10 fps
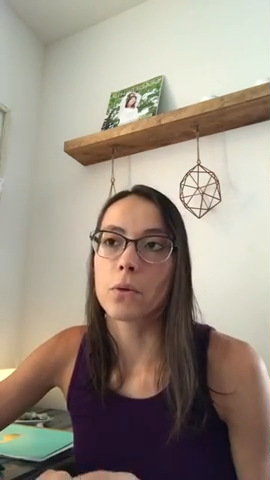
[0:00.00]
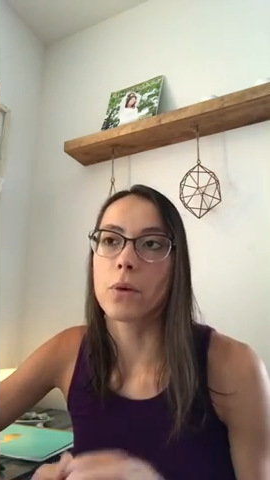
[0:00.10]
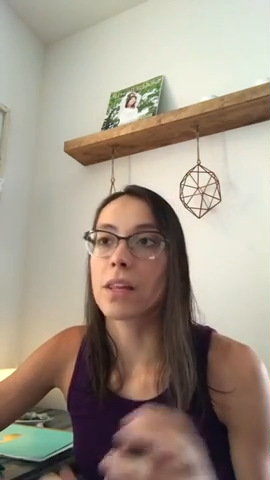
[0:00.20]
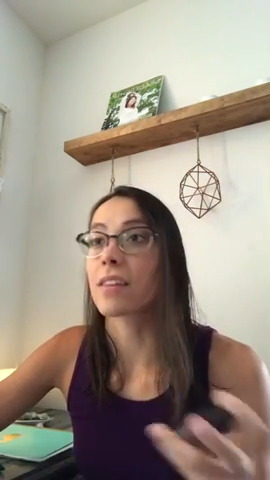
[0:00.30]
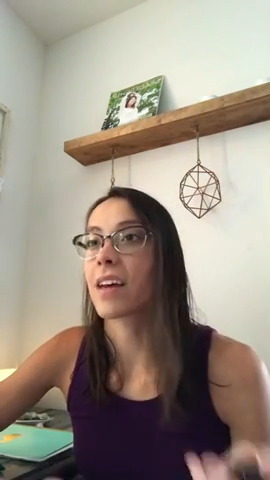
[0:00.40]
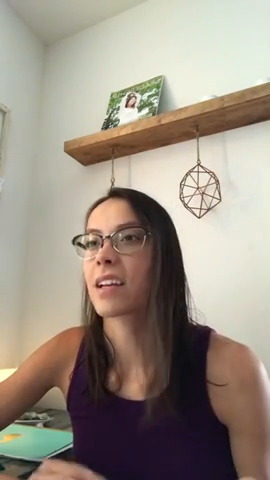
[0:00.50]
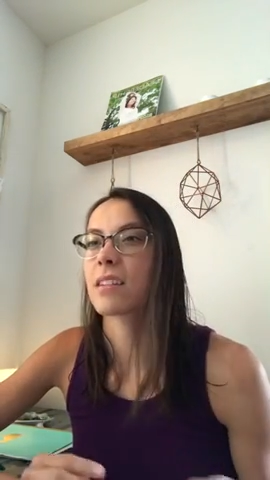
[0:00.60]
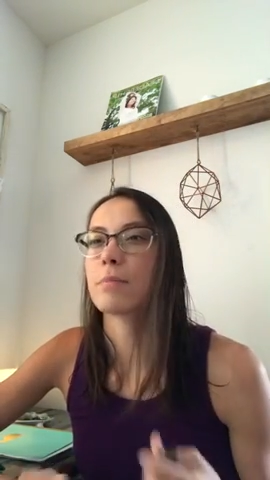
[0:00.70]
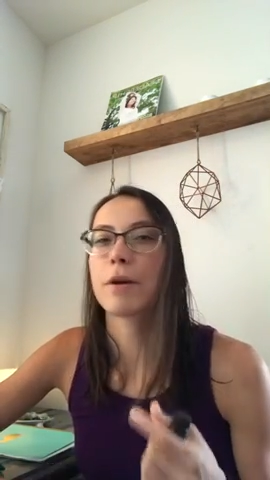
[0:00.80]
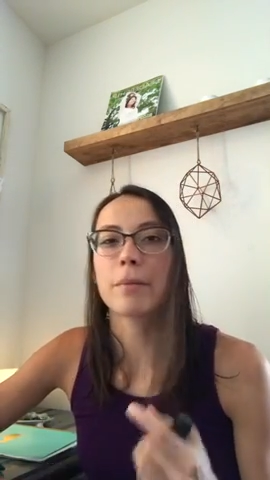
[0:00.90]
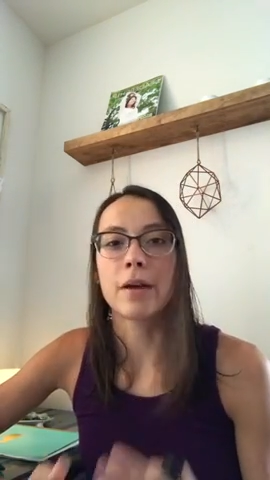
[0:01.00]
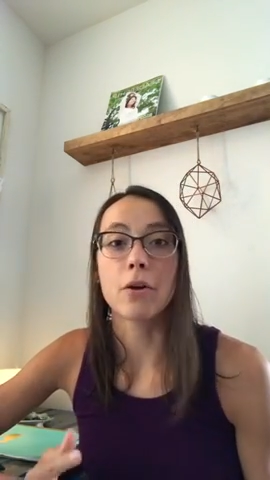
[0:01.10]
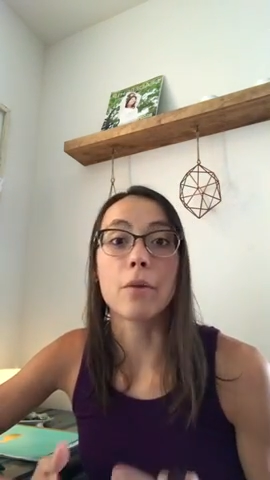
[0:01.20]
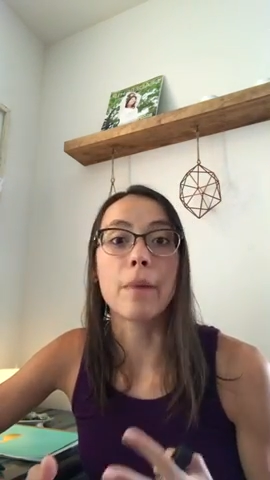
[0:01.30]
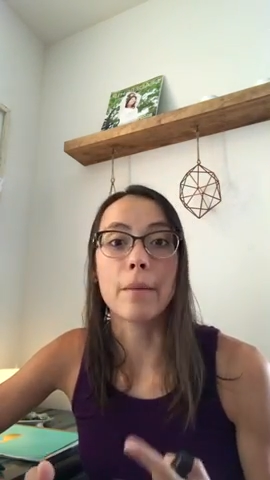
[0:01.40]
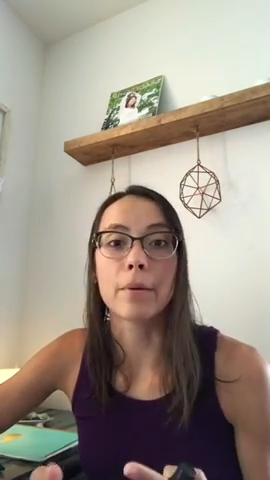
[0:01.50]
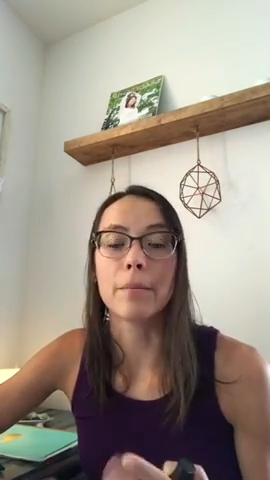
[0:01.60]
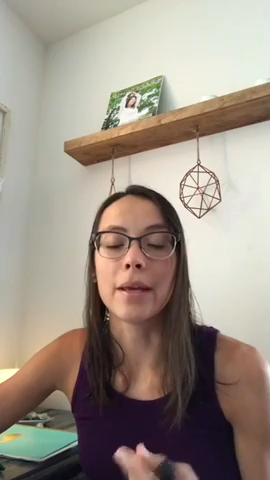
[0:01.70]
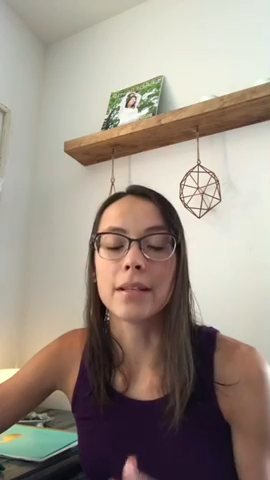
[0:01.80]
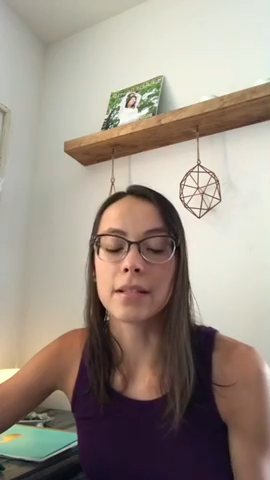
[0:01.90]
with a spearmint or
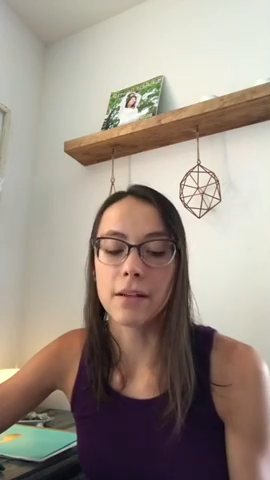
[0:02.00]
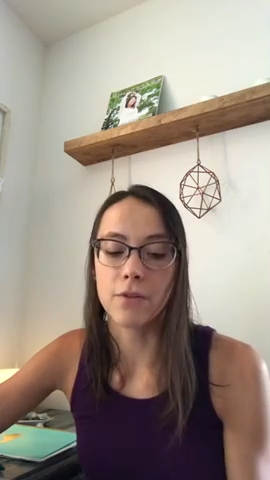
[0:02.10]
peppermint.